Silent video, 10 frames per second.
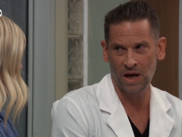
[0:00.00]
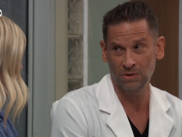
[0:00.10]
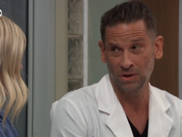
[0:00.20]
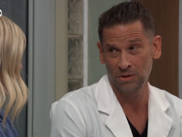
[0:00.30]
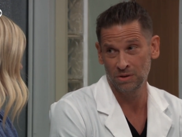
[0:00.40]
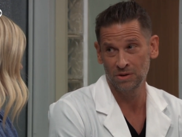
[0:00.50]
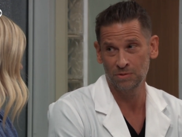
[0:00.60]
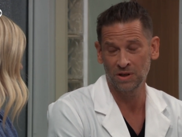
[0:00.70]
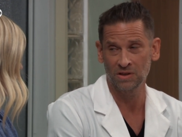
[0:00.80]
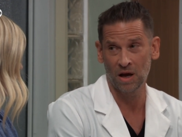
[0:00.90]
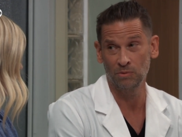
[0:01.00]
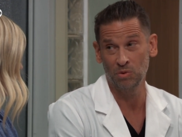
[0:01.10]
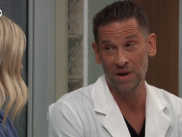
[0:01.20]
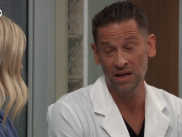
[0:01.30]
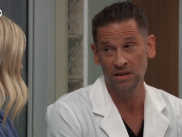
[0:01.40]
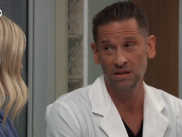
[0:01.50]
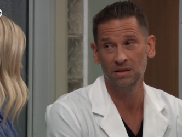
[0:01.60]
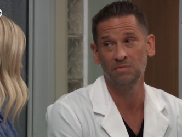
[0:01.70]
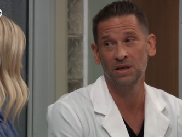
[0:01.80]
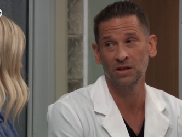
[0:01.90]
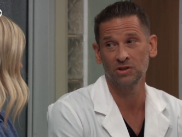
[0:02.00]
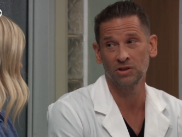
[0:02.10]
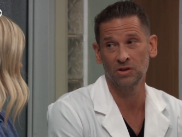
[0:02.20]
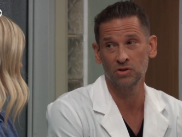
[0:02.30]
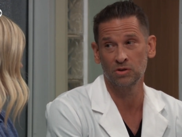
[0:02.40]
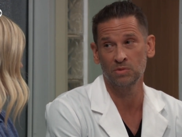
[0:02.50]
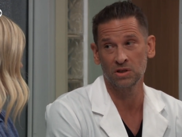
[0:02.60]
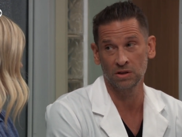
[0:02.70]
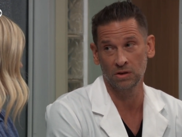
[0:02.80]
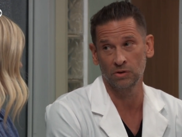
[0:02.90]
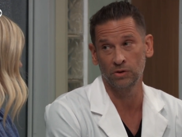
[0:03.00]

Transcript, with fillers: allowing you to spend time with Bailey because she knows you're missing your